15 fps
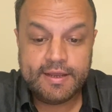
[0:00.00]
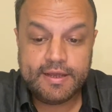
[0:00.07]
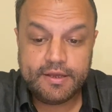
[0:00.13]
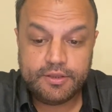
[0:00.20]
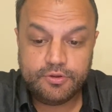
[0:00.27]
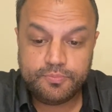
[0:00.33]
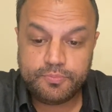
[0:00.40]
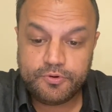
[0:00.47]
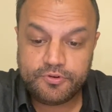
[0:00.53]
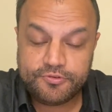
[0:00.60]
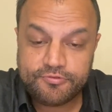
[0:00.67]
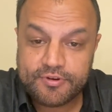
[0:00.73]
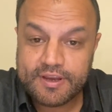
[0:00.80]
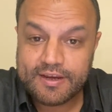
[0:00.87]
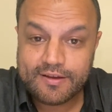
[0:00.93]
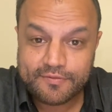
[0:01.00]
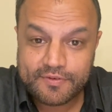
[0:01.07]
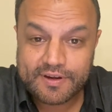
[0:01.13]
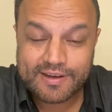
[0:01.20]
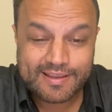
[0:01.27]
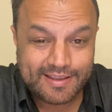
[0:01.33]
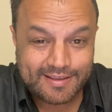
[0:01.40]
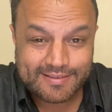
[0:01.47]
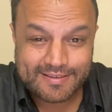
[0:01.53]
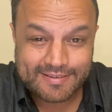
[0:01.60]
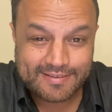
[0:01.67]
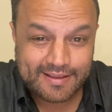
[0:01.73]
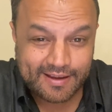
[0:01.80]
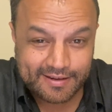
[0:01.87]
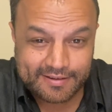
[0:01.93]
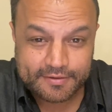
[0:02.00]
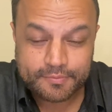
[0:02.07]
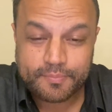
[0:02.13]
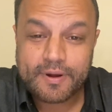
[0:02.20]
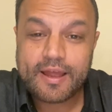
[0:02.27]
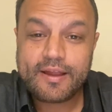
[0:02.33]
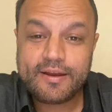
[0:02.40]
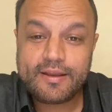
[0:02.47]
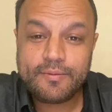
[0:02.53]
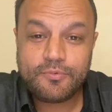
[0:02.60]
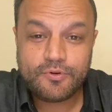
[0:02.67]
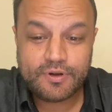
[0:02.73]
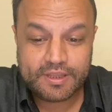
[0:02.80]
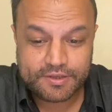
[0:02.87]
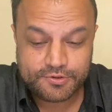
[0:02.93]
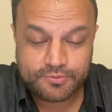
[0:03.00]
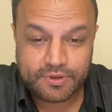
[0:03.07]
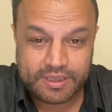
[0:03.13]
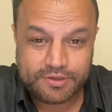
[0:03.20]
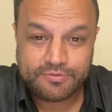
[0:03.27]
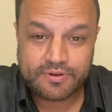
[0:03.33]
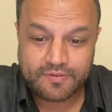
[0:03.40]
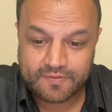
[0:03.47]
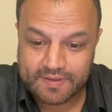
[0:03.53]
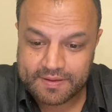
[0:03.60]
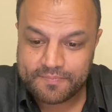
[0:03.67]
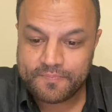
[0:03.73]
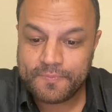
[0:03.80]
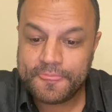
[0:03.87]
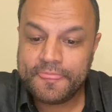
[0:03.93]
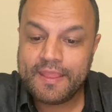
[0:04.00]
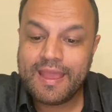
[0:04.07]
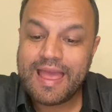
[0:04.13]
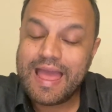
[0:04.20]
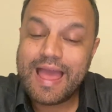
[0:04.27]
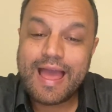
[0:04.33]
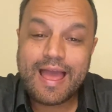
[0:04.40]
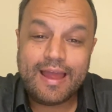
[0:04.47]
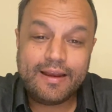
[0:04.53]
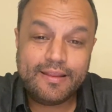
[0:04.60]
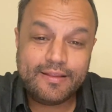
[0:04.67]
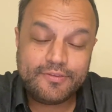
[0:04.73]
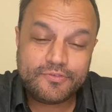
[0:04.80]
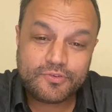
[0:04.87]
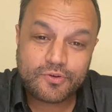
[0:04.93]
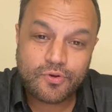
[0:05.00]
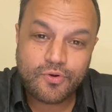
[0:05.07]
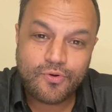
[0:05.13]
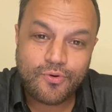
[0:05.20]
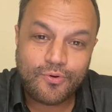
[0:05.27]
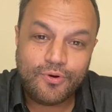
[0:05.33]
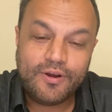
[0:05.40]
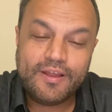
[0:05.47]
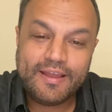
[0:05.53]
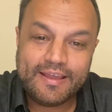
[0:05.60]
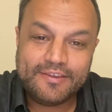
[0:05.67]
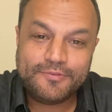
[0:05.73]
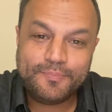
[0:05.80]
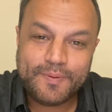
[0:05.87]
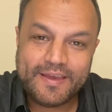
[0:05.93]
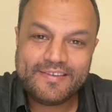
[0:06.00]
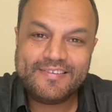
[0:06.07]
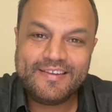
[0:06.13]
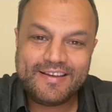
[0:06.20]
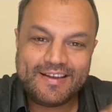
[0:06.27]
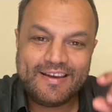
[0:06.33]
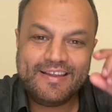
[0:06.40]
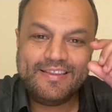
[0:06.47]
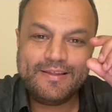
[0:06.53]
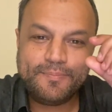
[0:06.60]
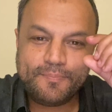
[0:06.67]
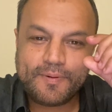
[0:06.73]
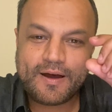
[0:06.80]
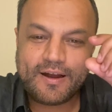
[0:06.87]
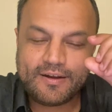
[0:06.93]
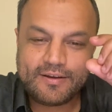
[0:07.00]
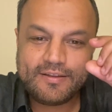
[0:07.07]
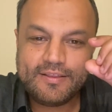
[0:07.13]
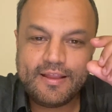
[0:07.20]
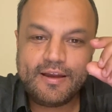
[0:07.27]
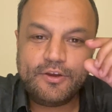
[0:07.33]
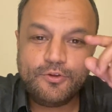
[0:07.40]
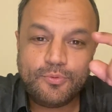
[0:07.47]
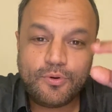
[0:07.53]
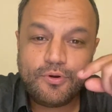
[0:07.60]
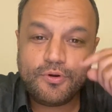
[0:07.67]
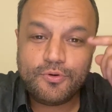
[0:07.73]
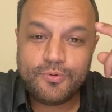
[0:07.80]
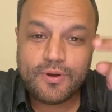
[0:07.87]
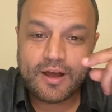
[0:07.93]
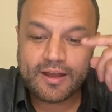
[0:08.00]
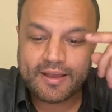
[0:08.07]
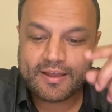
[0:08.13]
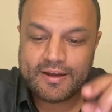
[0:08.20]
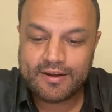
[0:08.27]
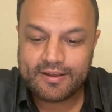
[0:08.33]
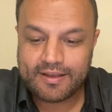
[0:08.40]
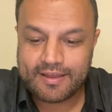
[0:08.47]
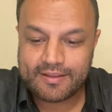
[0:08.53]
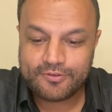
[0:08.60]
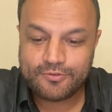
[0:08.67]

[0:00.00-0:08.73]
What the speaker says: You put three different things inside this bracket. I'm going to teach you each one of them. And this code is basically the part that you want to do again and again.